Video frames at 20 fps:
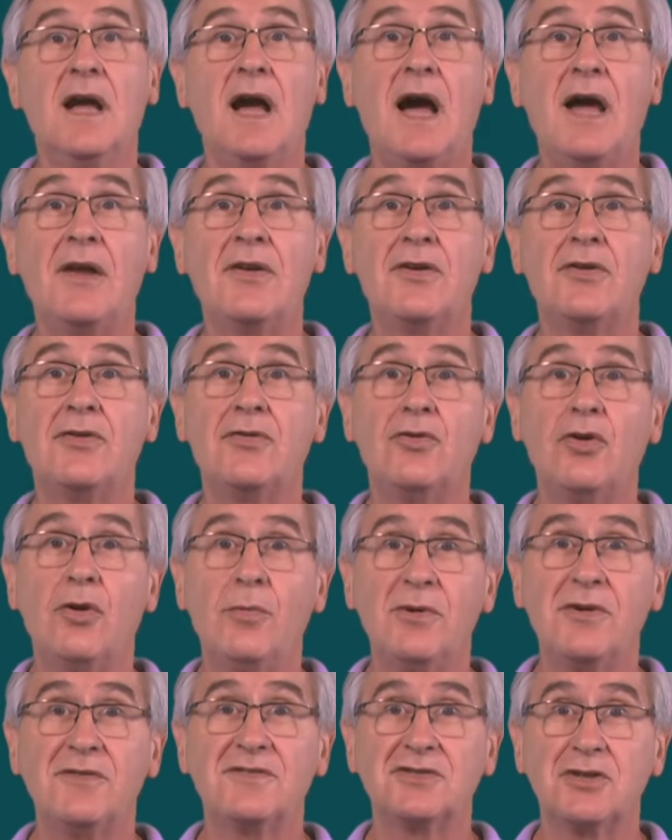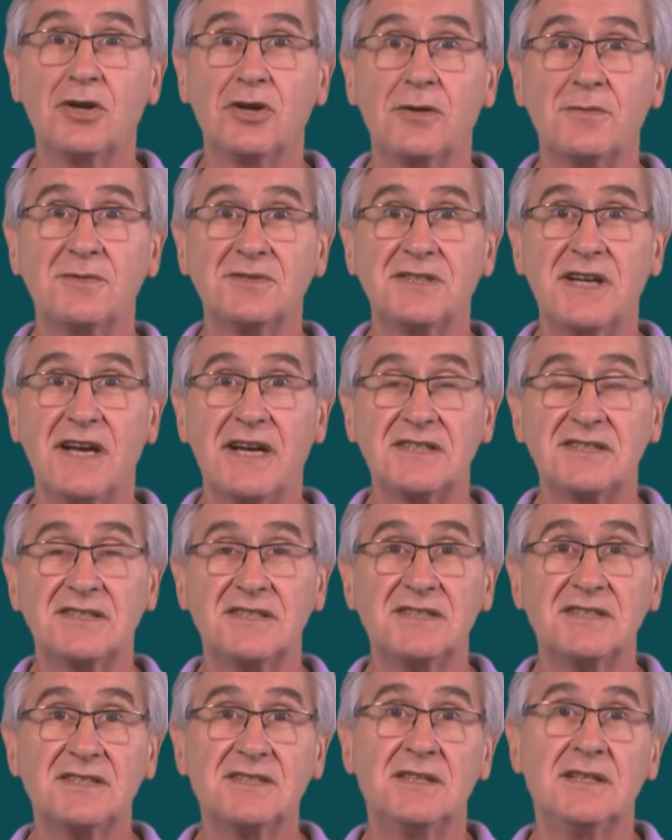Under normative
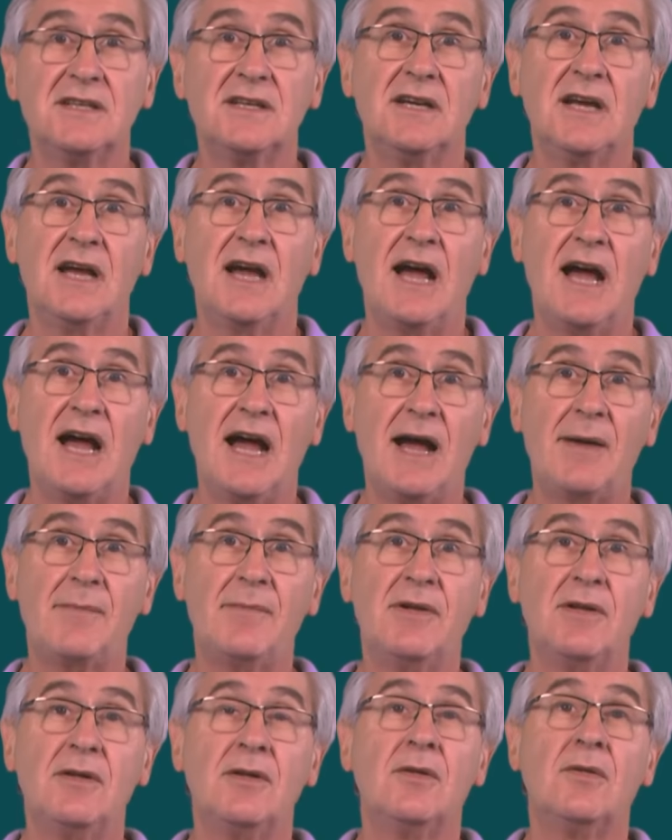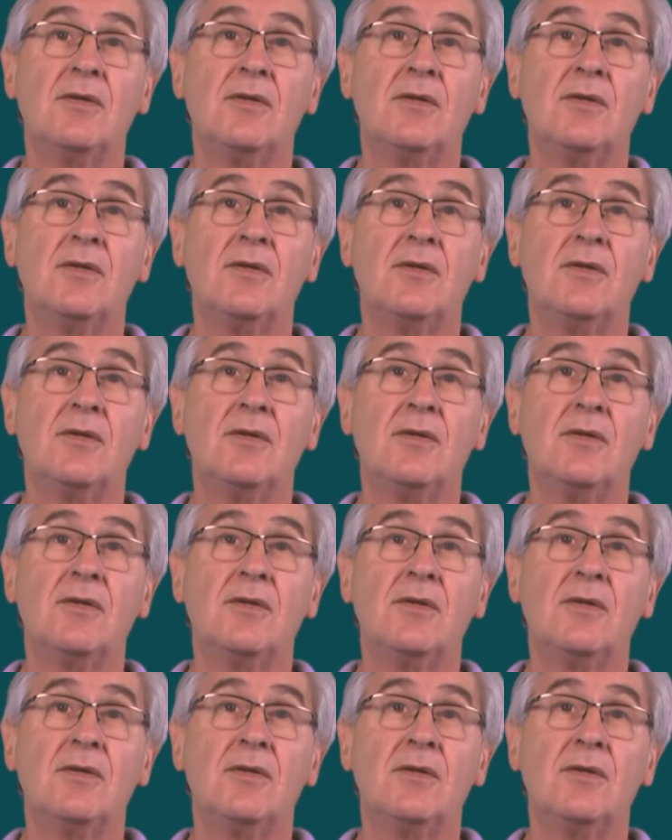circumstances, the